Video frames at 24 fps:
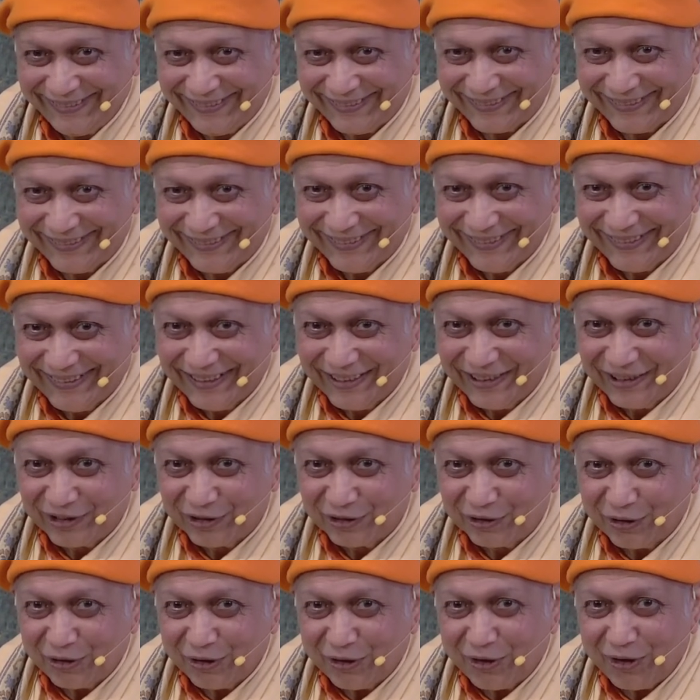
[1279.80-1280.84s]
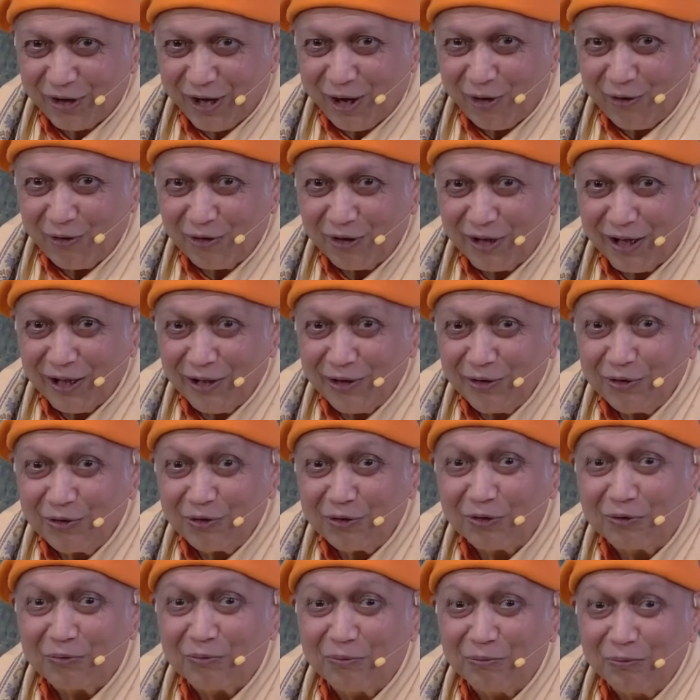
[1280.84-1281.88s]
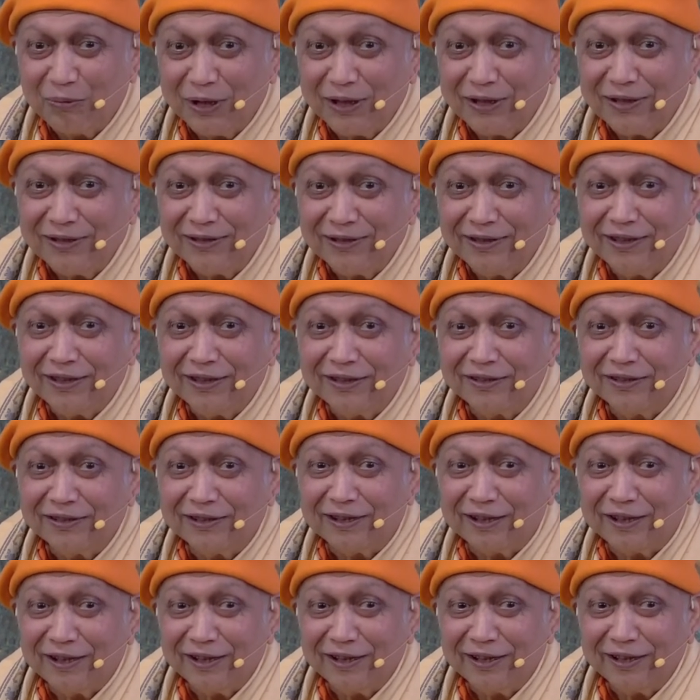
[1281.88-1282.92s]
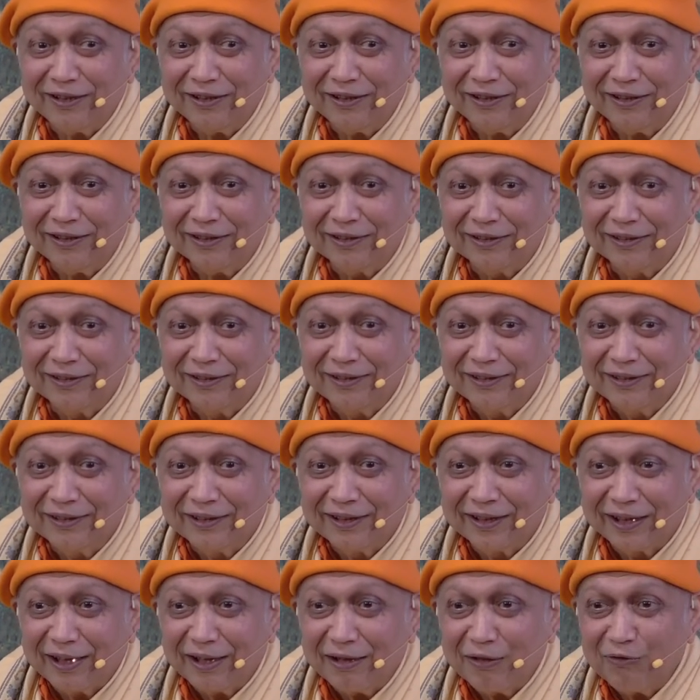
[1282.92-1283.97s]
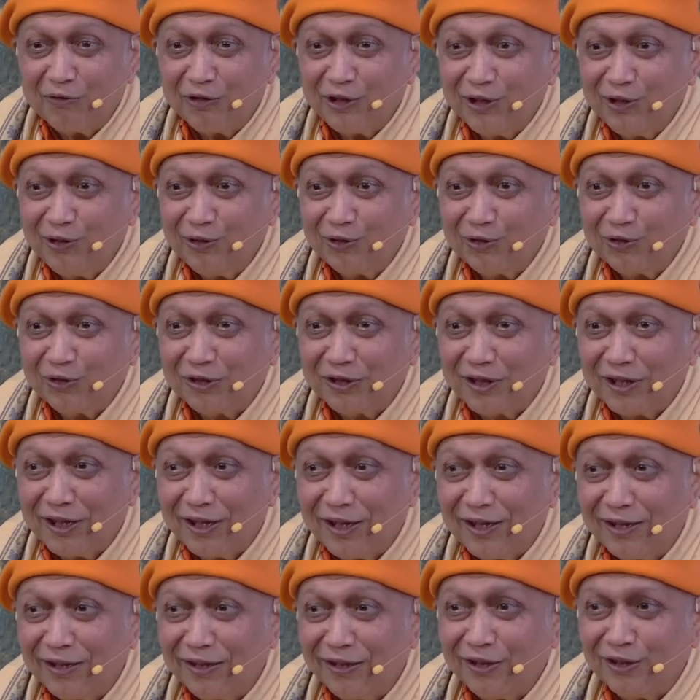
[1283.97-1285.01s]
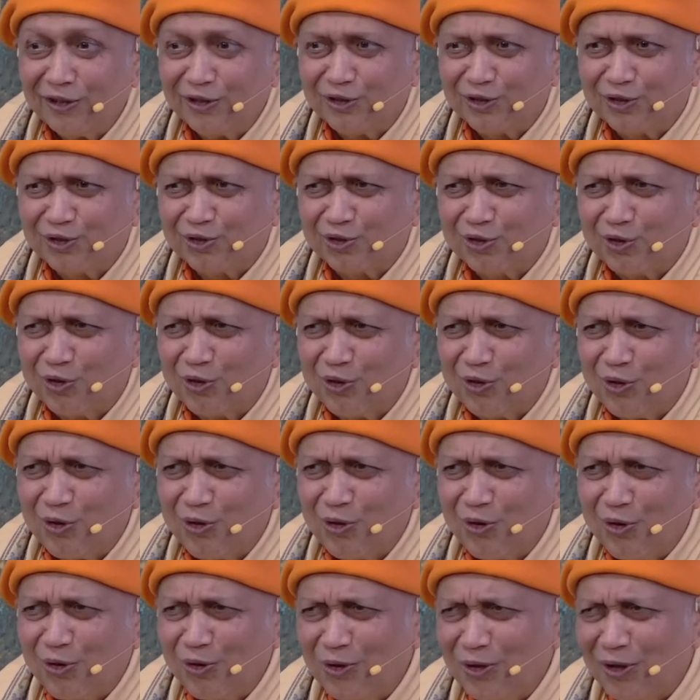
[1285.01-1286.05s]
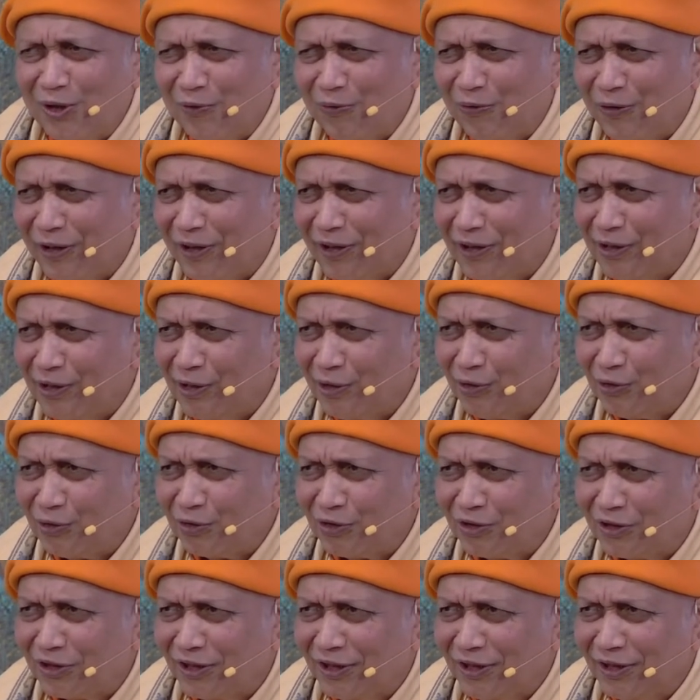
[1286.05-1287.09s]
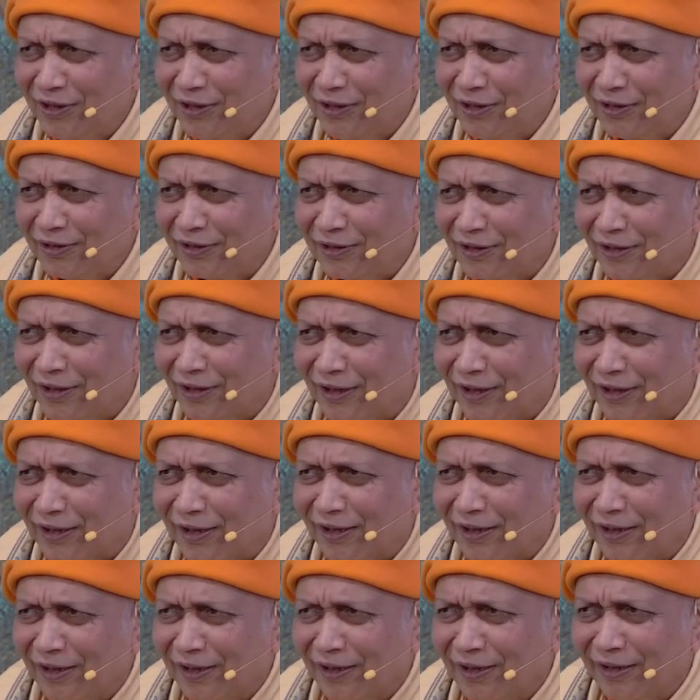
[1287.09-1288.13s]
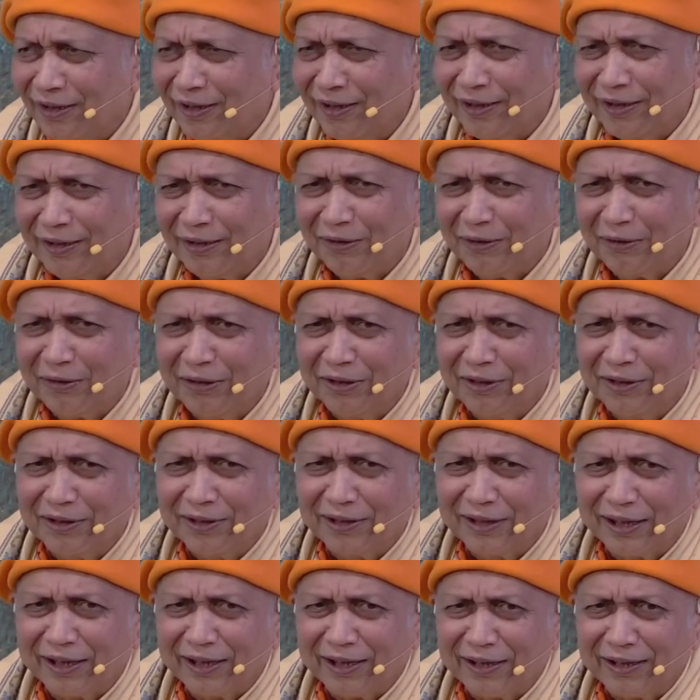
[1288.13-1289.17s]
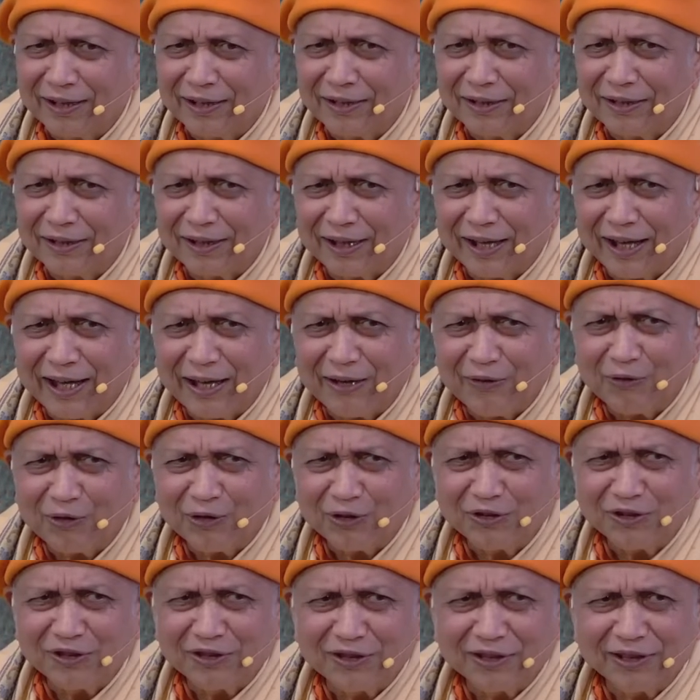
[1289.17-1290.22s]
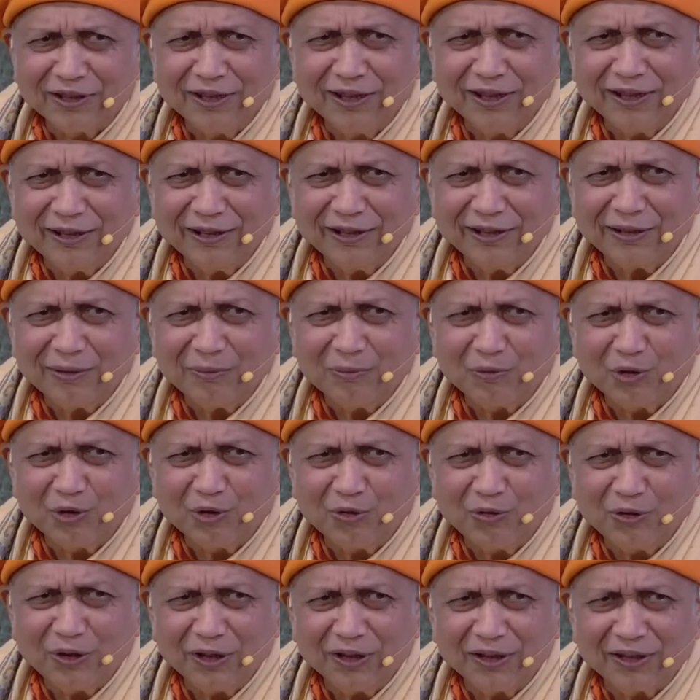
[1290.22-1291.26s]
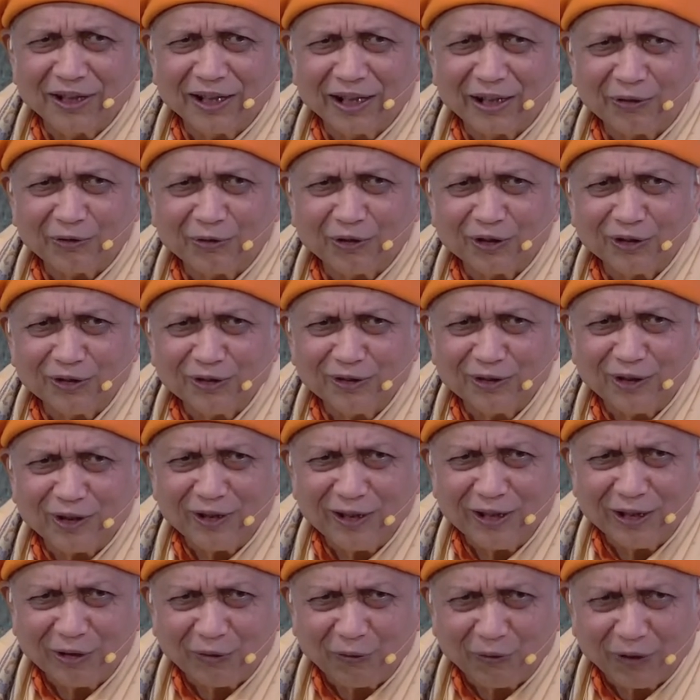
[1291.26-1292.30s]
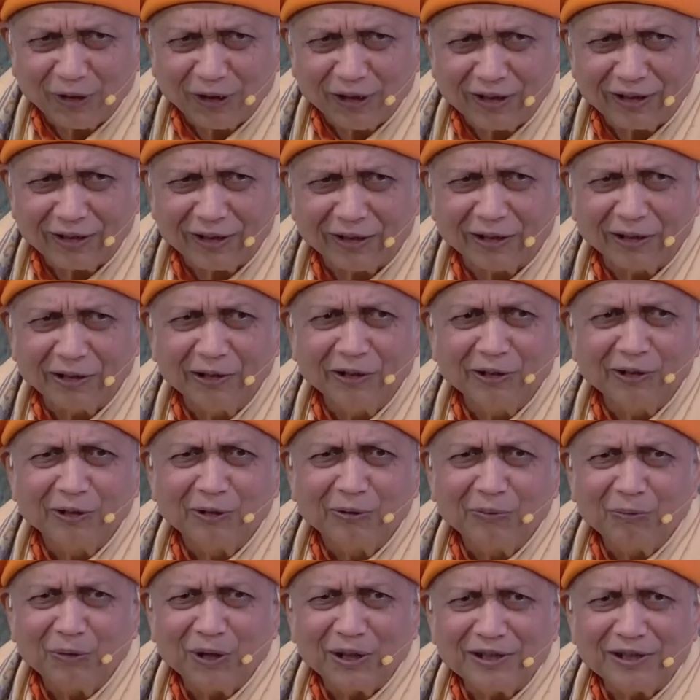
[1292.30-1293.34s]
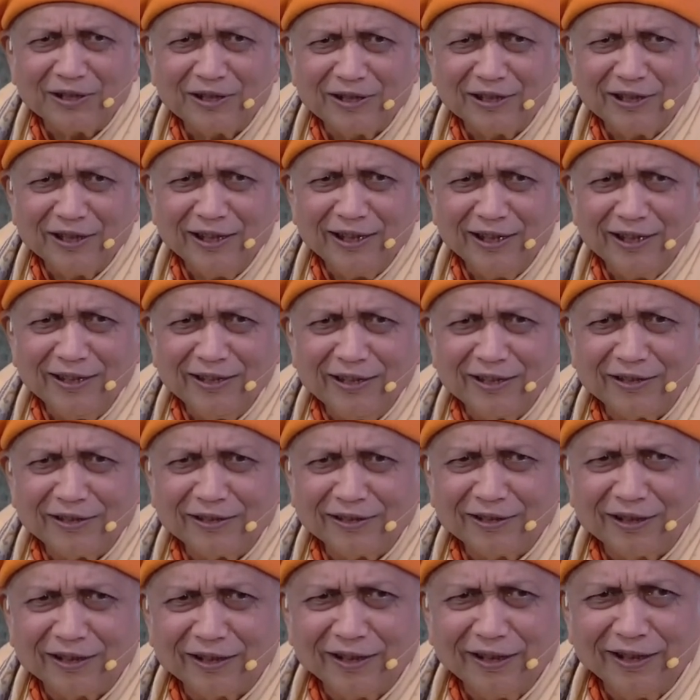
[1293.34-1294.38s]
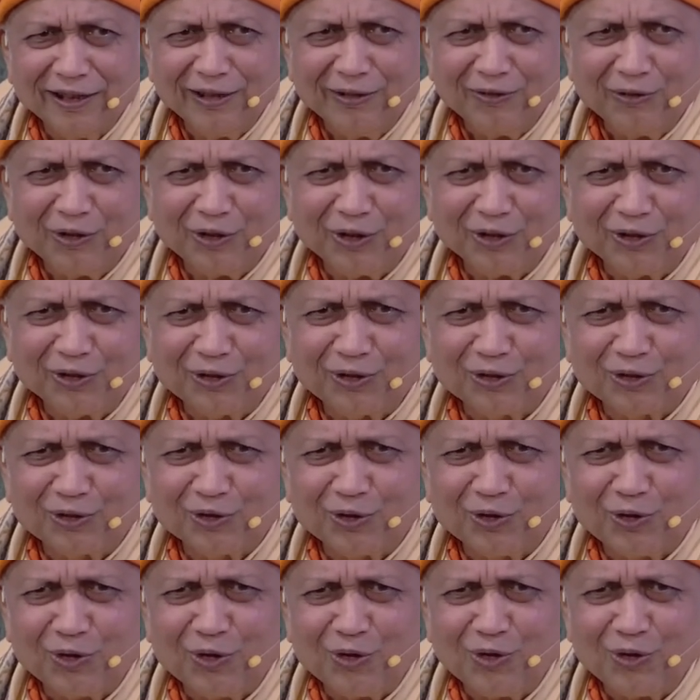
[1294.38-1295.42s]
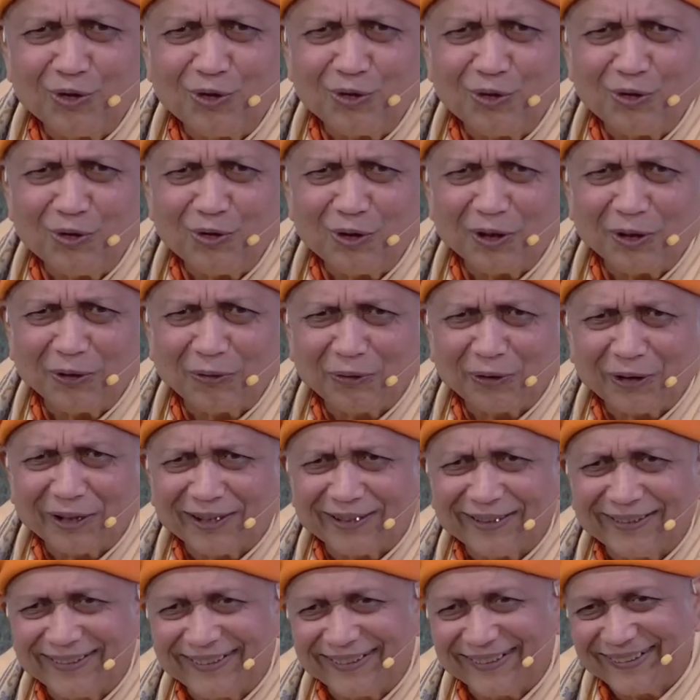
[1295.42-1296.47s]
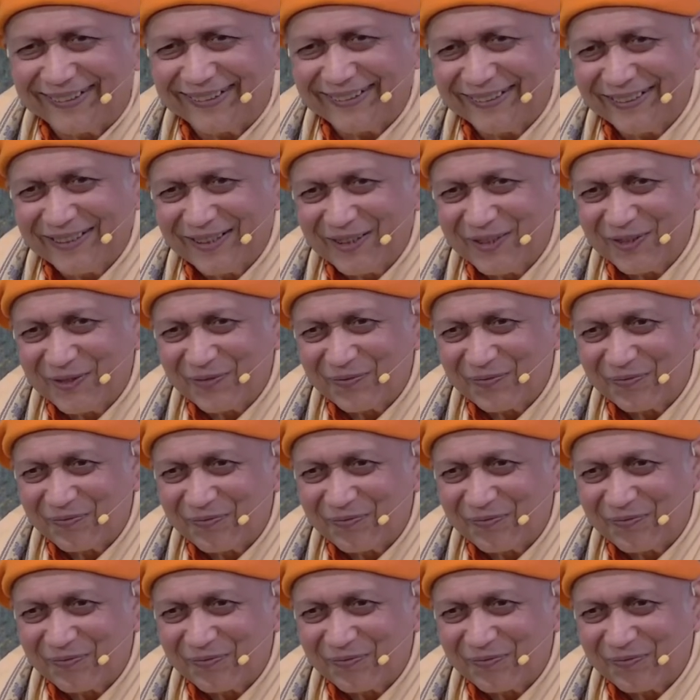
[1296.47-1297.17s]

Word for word: Mm. So how can you miss the screen? Uh, will you say it is so difficult to see the screen? Uh, I was seeing the movie, that was not difficult. But seeing the screen was so difficult.